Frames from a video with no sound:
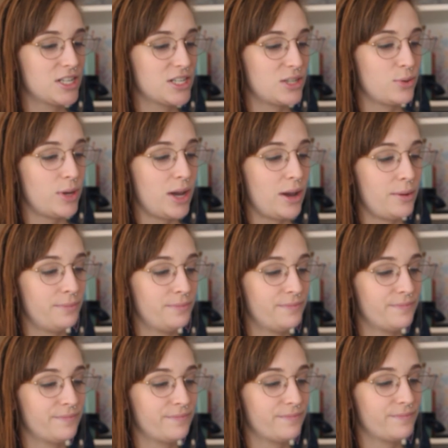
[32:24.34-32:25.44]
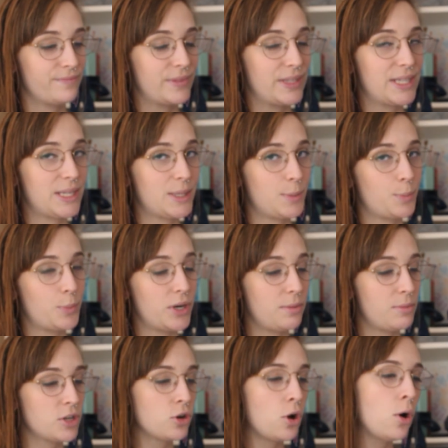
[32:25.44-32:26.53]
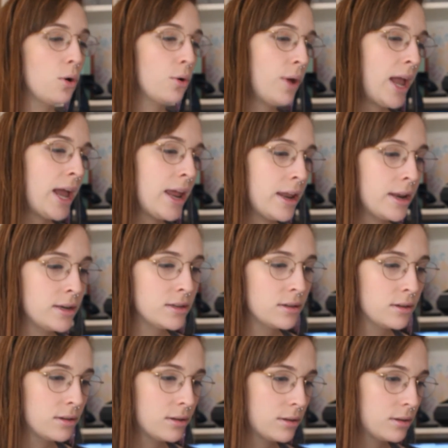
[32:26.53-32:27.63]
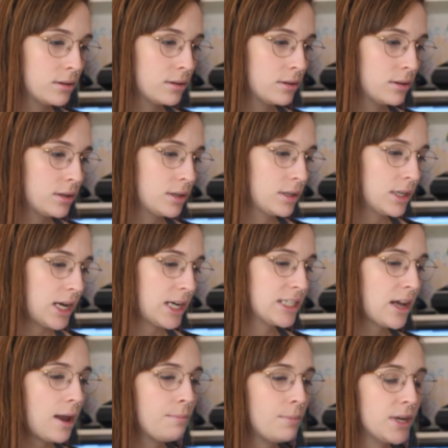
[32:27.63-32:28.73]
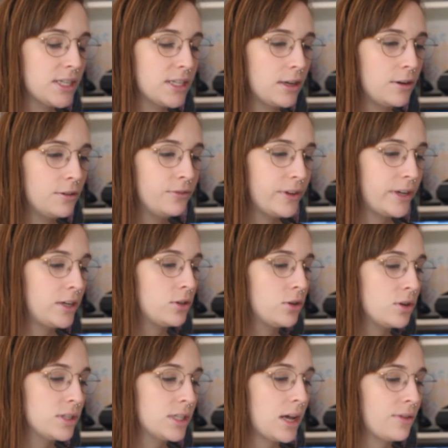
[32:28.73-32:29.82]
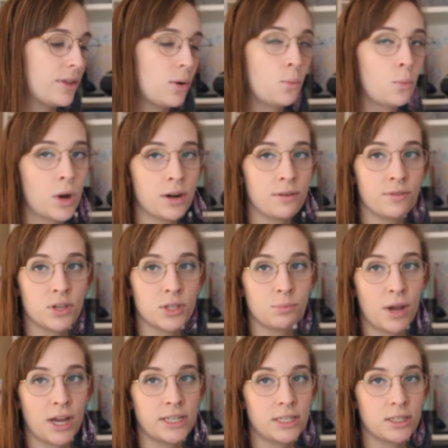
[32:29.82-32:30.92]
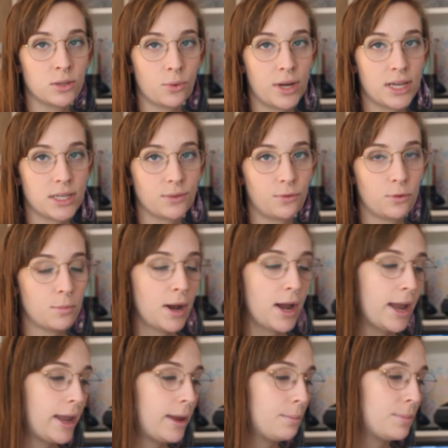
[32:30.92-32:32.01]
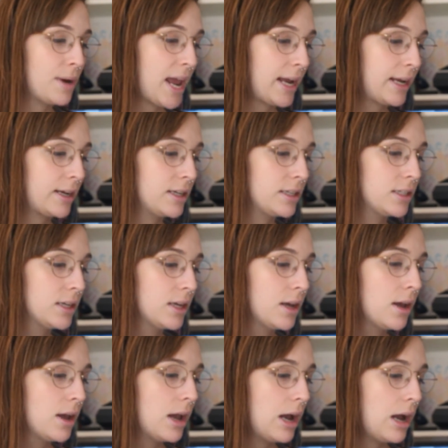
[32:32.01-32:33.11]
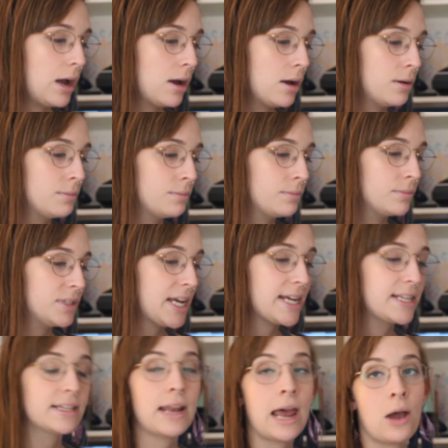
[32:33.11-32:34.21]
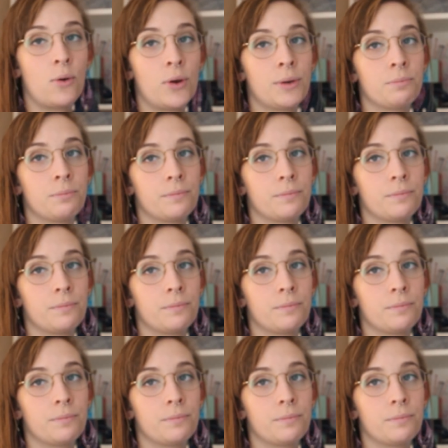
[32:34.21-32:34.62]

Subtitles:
So yeah, pretty much. Oh, and I timed myself, and it turns out that one of those mitered squares for my blanket takes an hour.